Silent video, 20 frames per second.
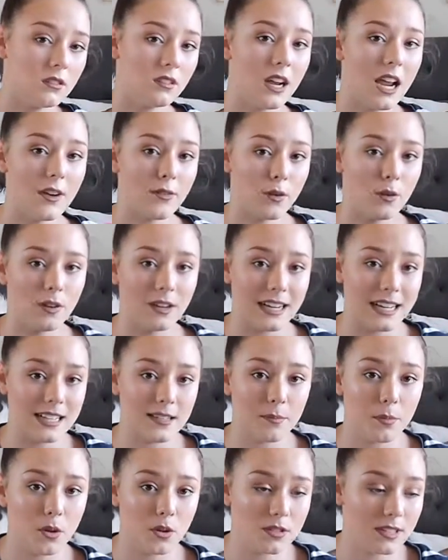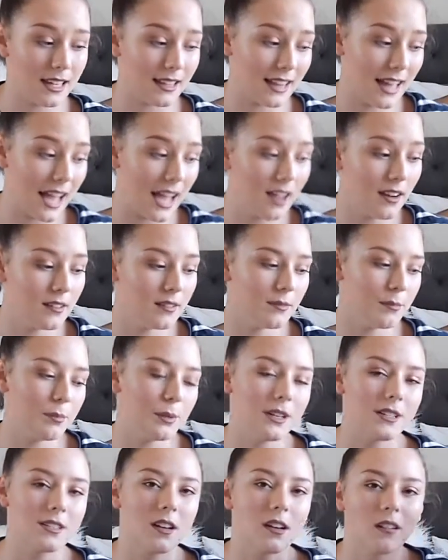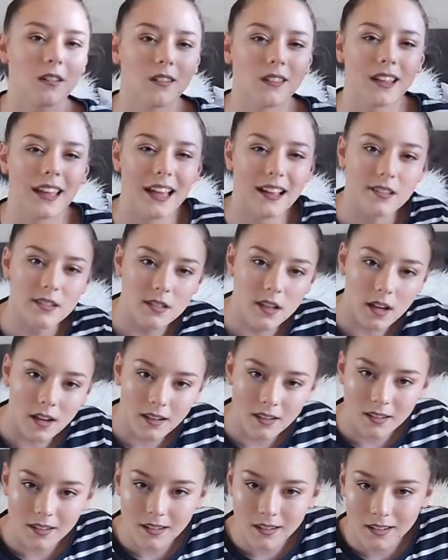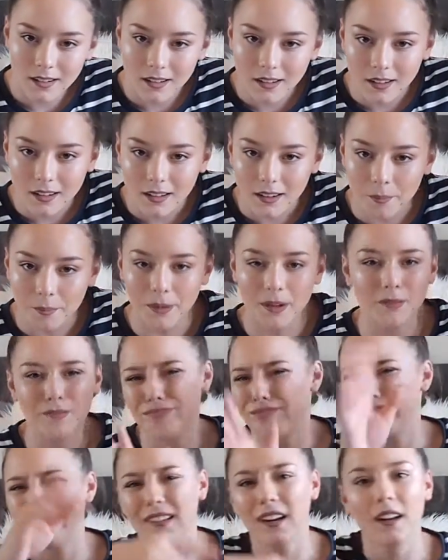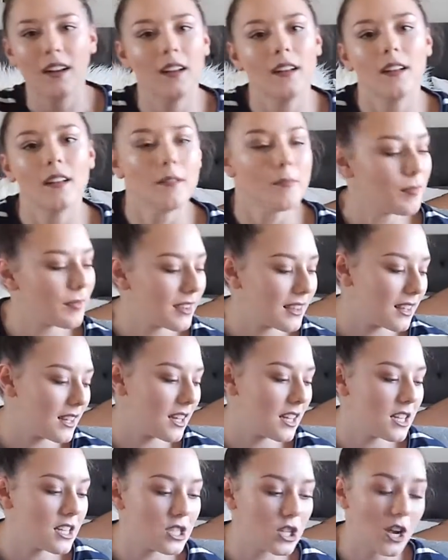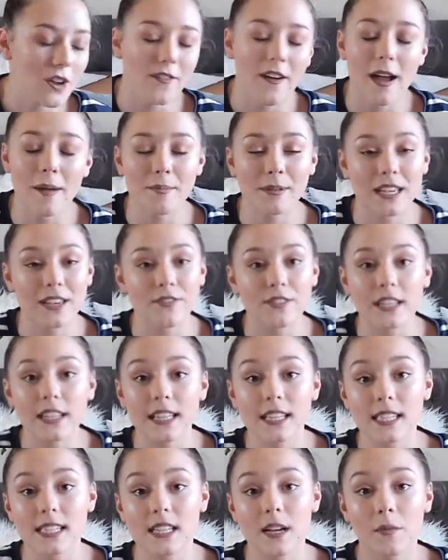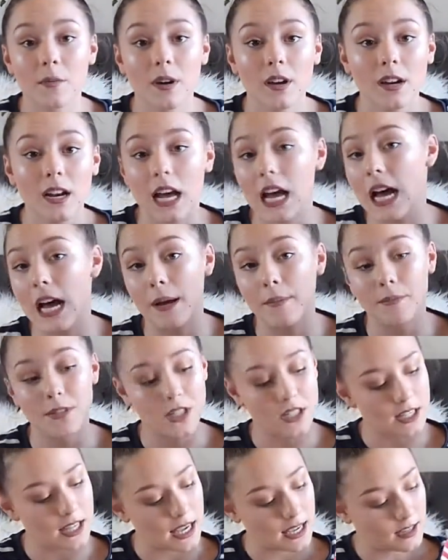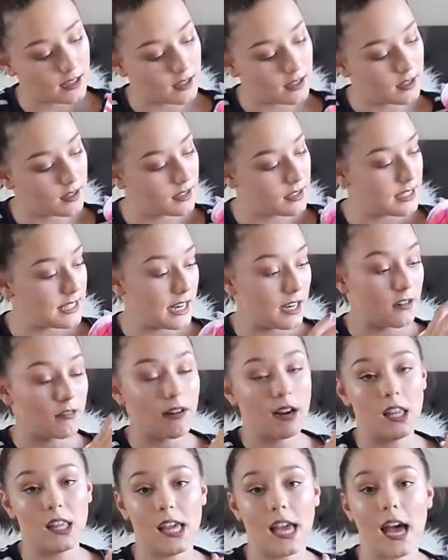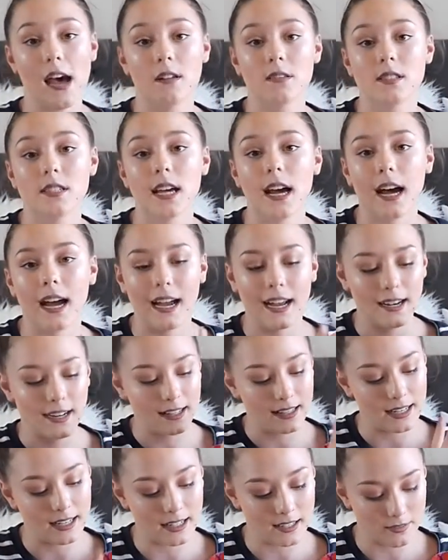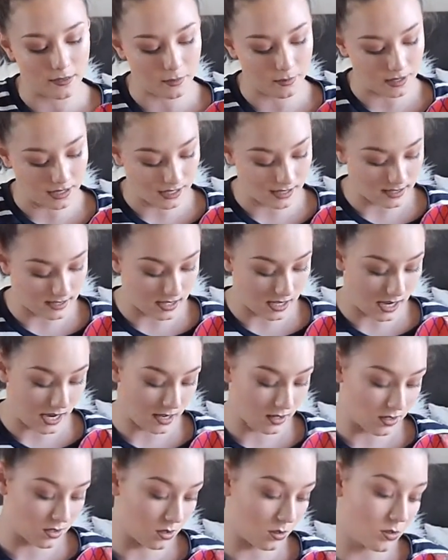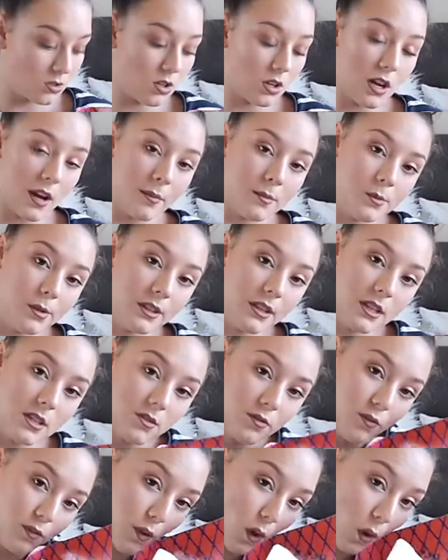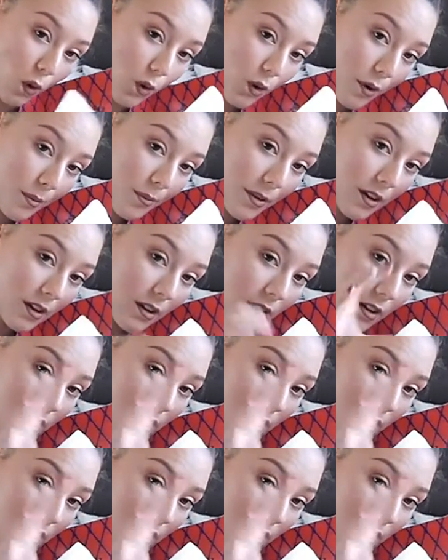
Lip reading: Everyone needs a box like that, but it's ugly on the outside. But, so So if I'm gifting someone, just like decorate the outside and then give them the inside, because it also comes with this foam